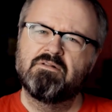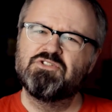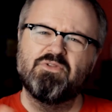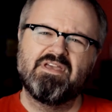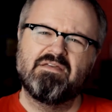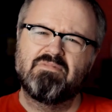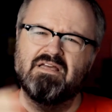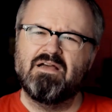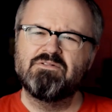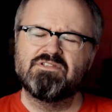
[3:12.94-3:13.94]
So they
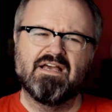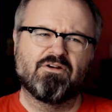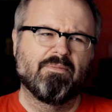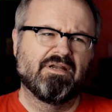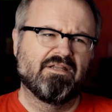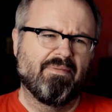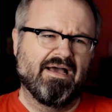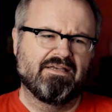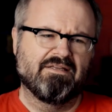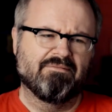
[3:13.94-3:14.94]
announced Necromunda
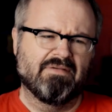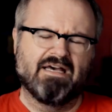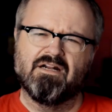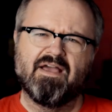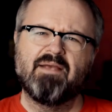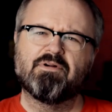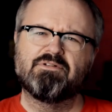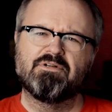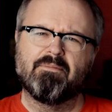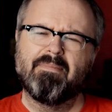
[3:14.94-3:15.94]
back in, I don't know,
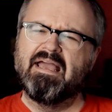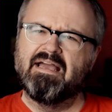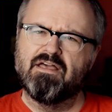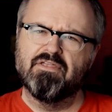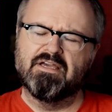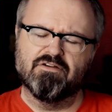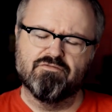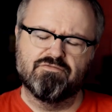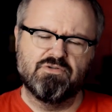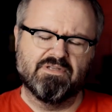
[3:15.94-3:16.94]
April or May, I think,
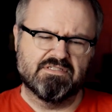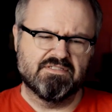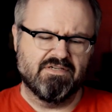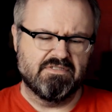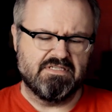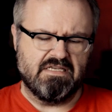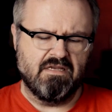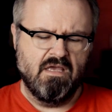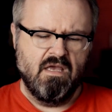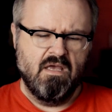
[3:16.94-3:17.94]
of
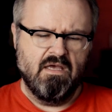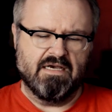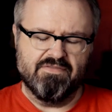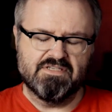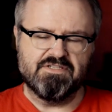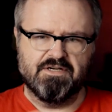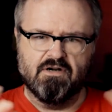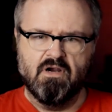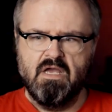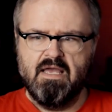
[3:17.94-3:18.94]
2017, uh, this
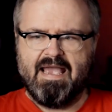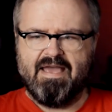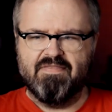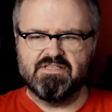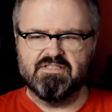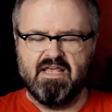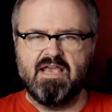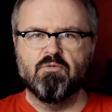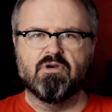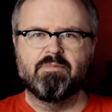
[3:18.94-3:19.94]
year and they said,
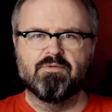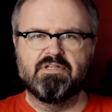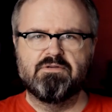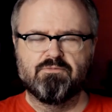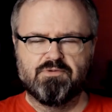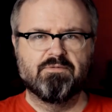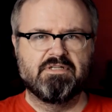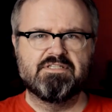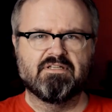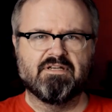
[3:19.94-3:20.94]
"Hey, we're going to be
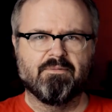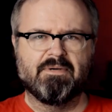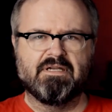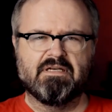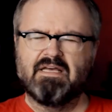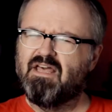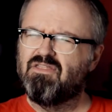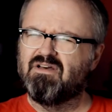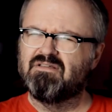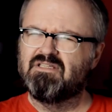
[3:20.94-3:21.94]
re-releasing Necromunda," and I
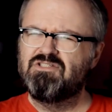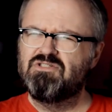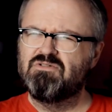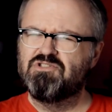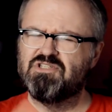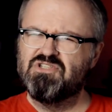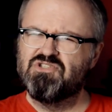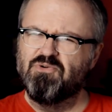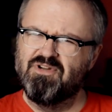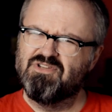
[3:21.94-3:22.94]
thought, "Didn't you just
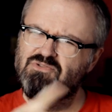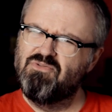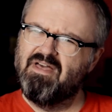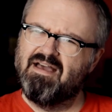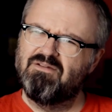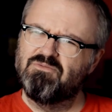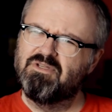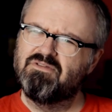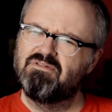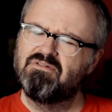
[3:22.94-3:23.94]
sort of do that
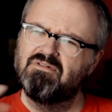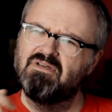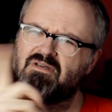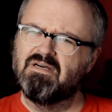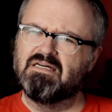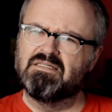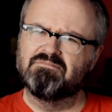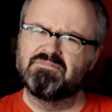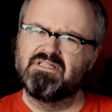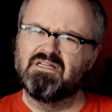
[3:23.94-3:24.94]
with,
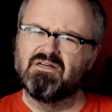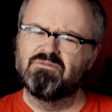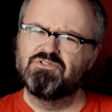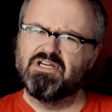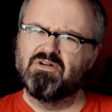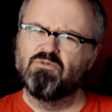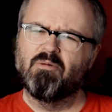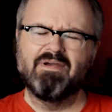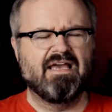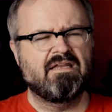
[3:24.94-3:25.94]
um, you know, Shadow War
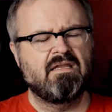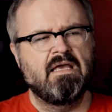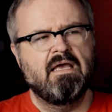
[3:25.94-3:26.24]
Armageddon?"